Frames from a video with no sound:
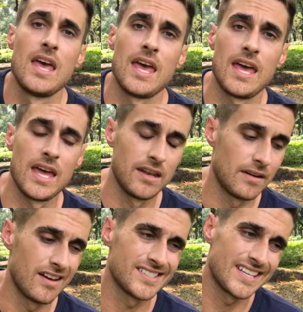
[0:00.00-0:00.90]
And
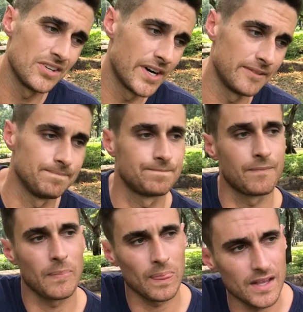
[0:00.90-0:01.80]
I was like, you know what?
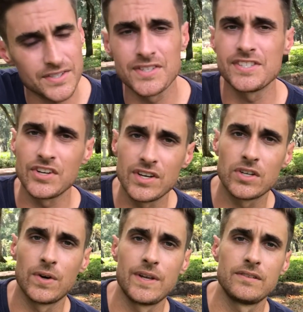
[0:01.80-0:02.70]
I was considering
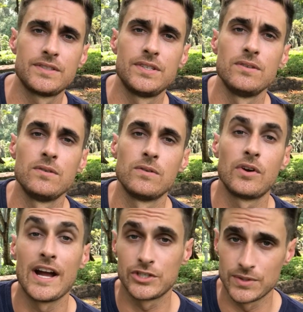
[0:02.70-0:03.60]
going to
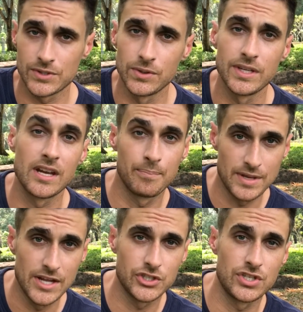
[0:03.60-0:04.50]
graduate school to get a
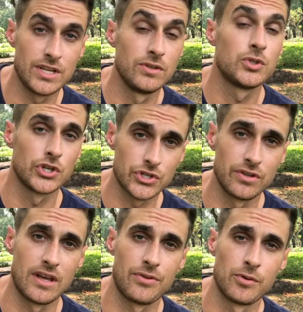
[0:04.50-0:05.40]
PhD in
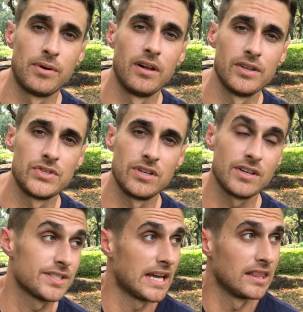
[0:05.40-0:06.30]
nutritional anthropology
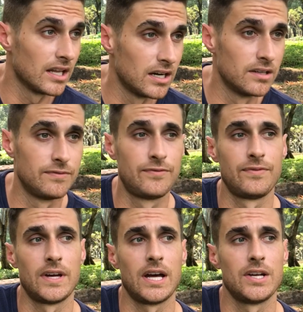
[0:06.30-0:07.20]
because I love
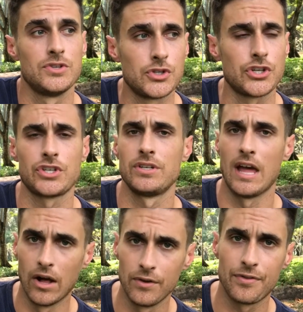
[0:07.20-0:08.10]
nutrition,
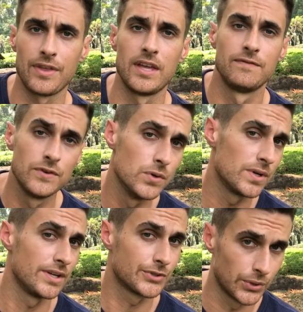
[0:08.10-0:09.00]
health, and
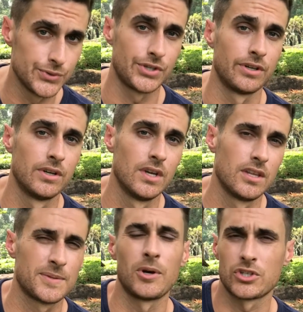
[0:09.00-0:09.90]
food and culture.
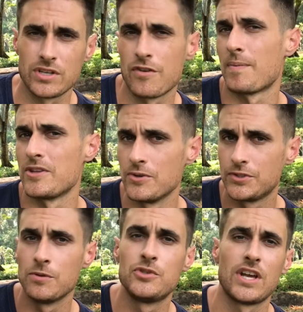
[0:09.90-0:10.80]
It's partially with my
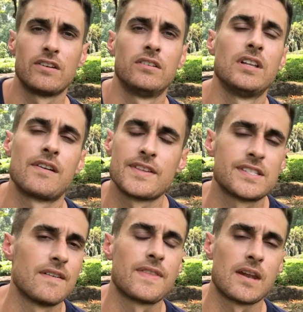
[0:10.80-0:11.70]
YouTube channel, a lot of the
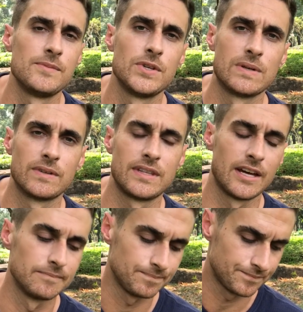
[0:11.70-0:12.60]
stuff that I'm doing with that.